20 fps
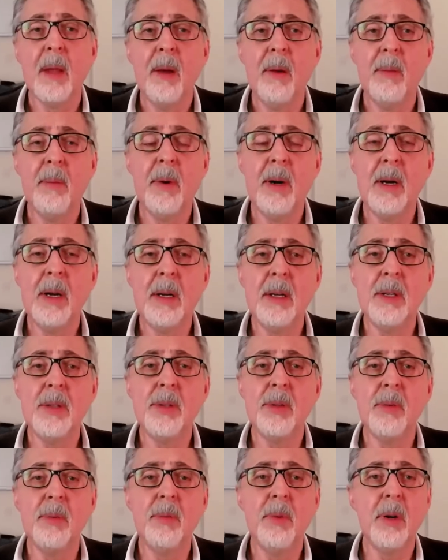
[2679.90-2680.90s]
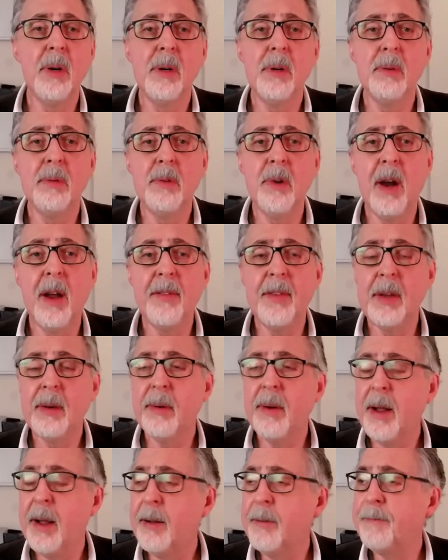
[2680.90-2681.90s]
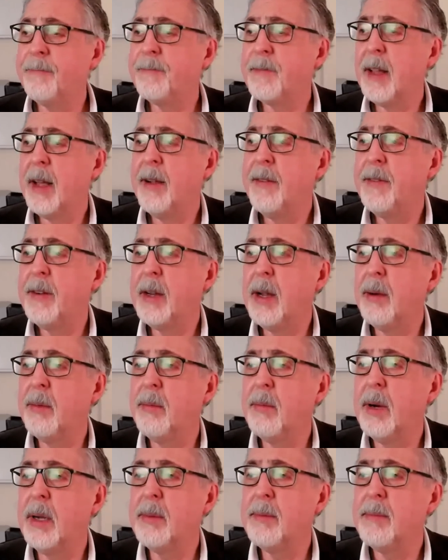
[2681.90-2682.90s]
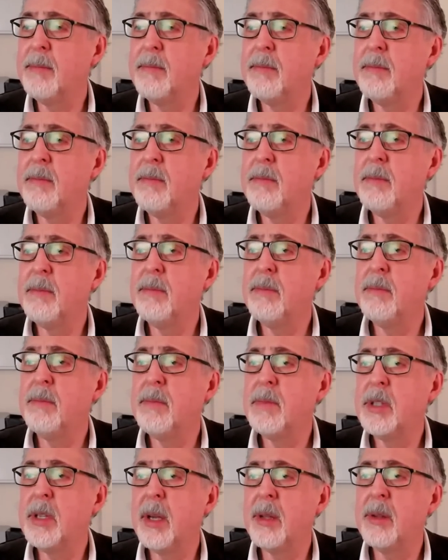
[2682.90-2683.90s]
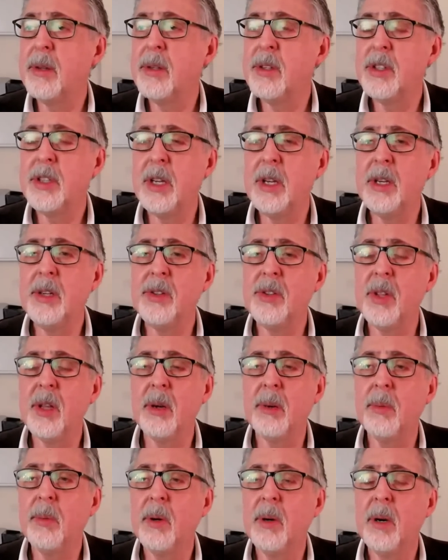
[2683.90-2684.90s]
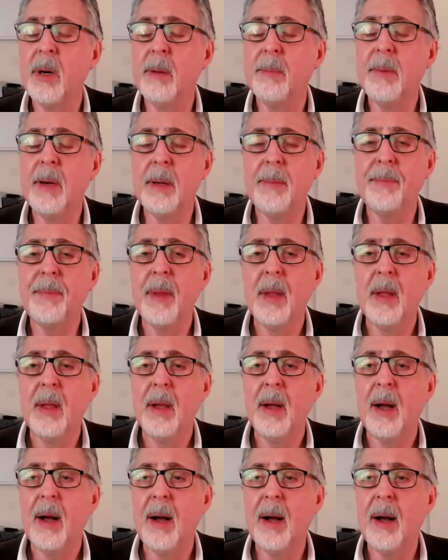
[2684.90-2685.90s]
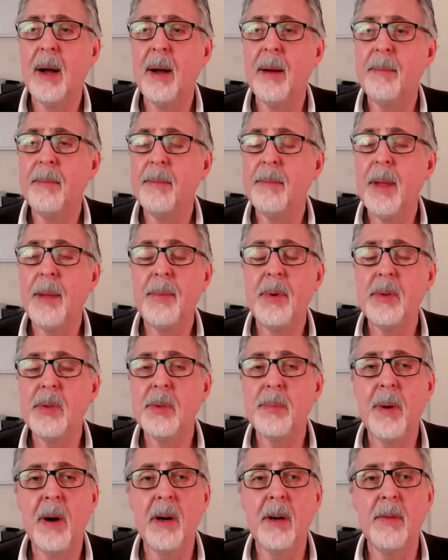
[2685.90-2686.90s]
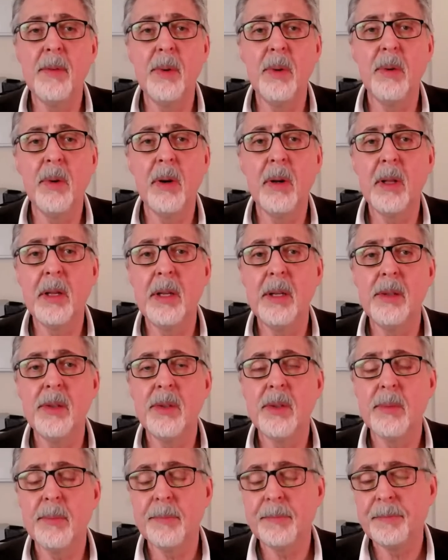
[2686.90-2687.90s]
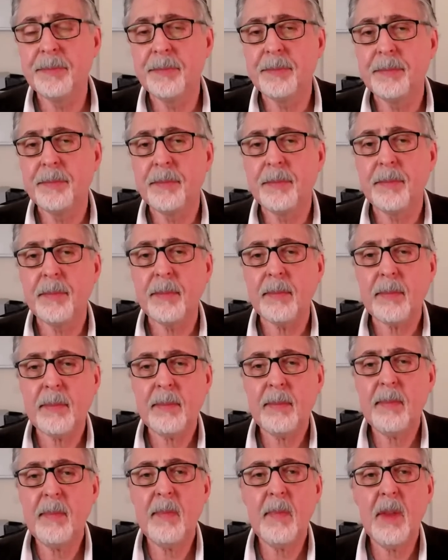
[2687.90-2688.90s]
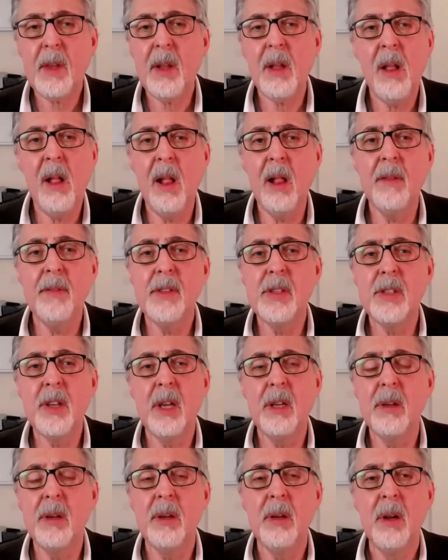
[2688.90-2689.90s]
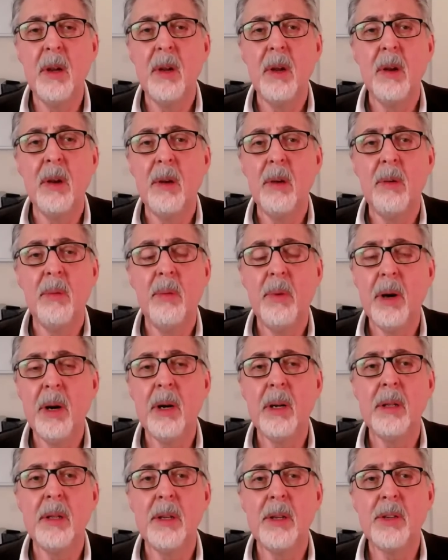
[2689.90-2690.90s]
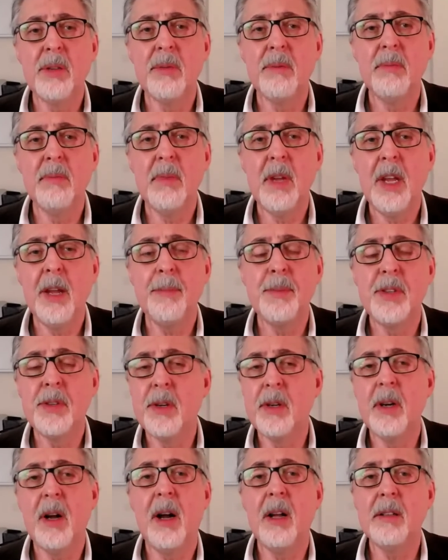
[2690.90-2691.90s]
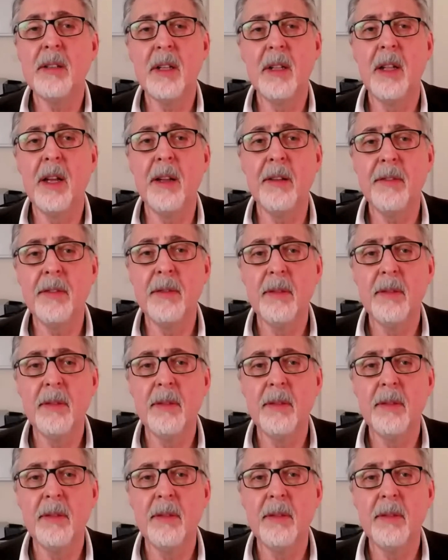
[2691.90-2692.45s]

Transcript: was we're driving around, I forget what southern cities there were, but maybe it was part of New Orleans. All of a sudden, we're in this hipster enclave,